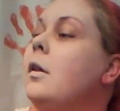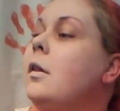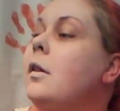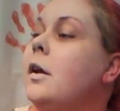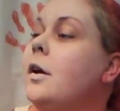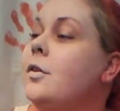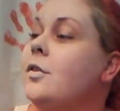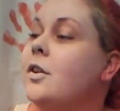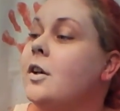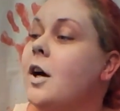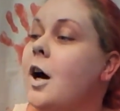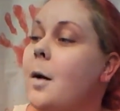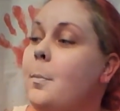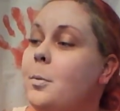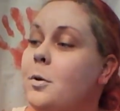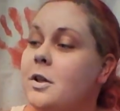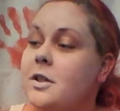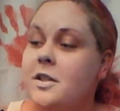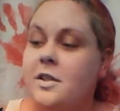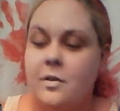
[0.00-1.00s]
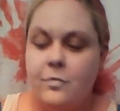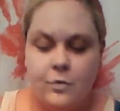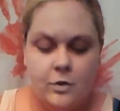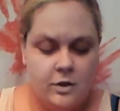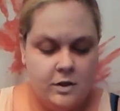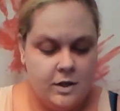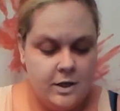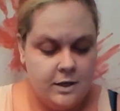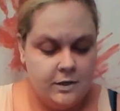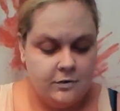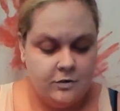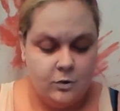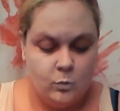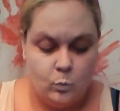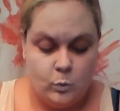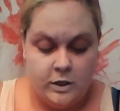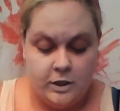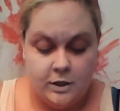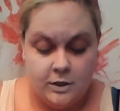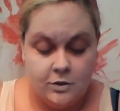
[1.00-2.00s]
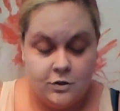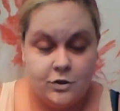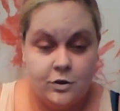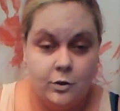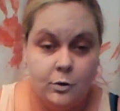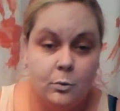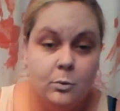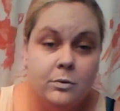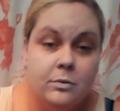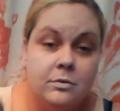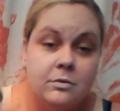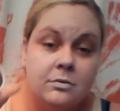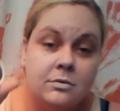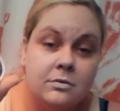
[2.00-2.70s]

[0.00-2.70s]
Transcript: There's a couple of different things that we can do.